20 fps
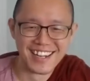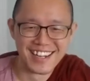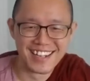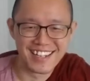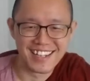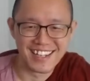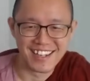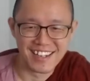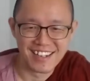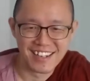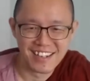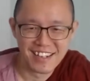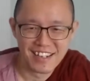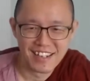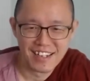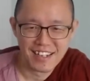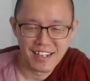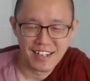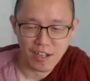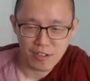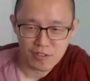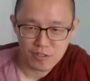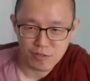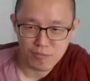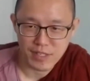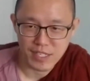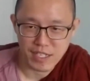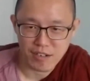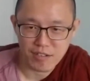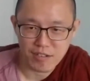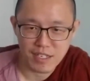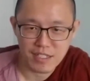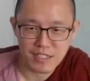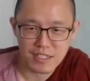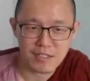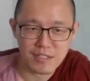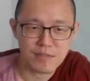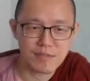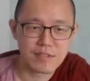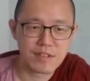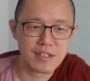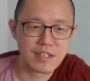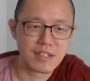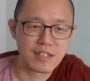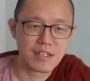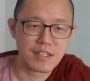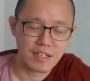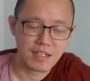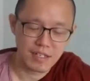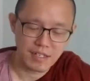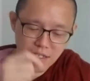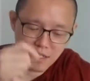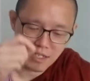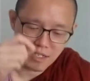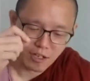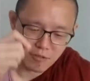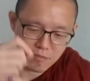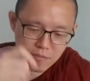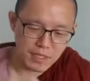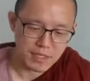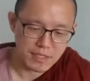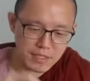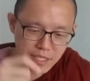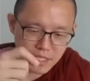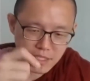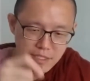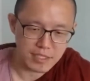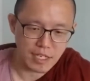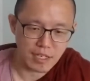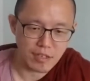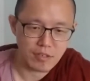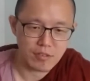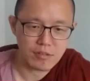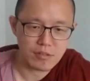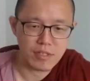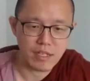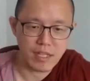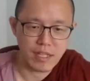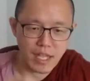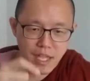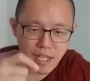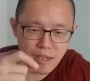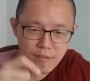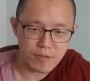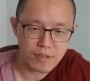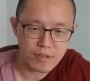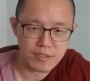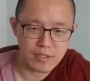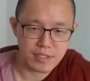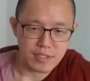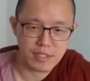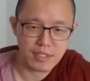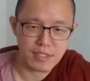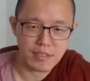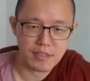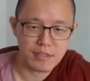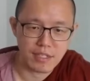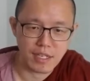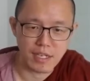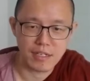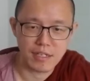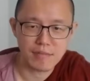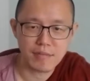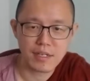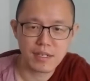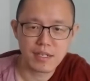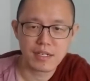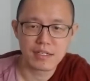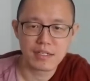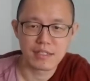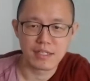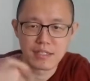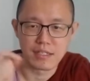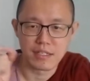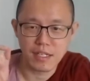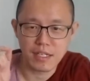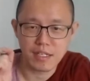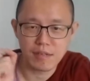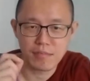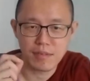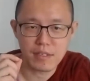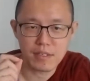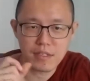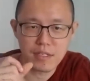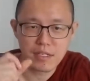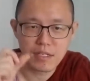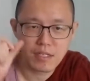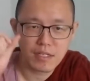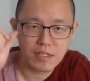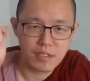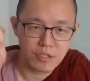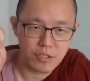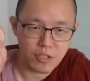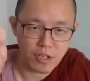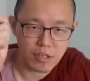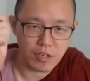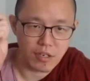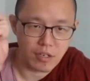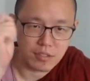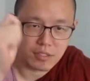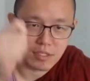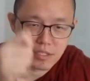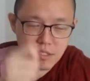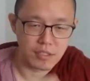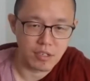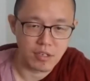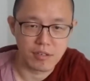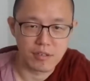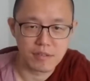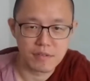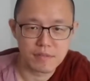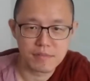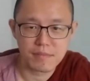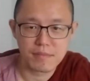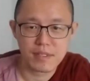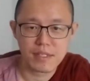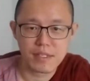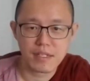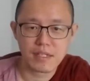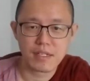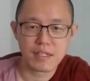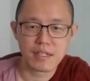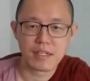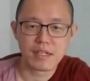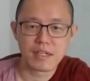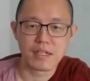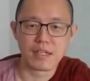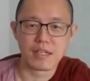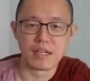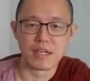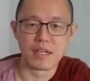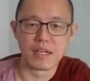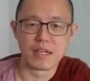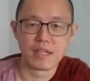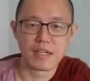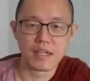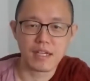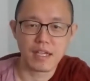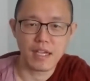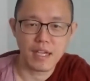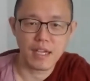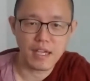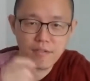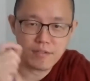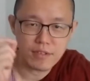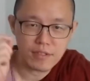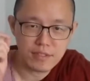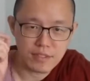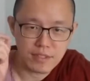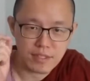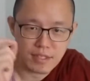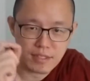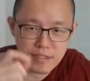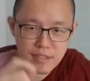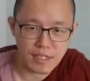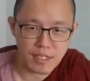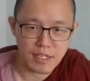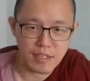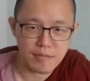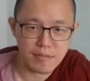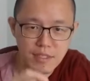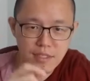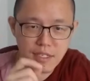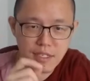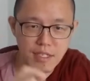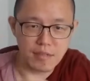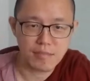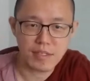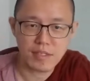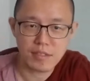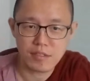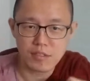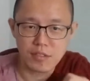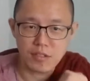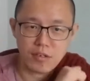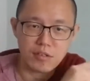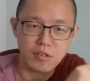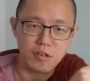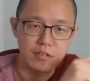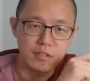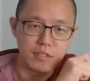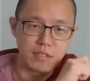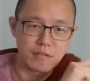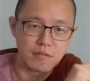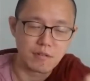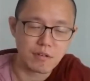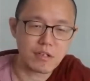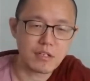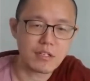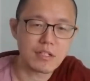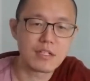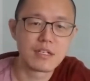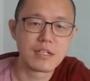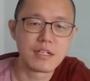Yeah, how to be calculative? Help me take down every single time the neighbor knock on the door. Yeah, every single time the neighbor knock on the wall,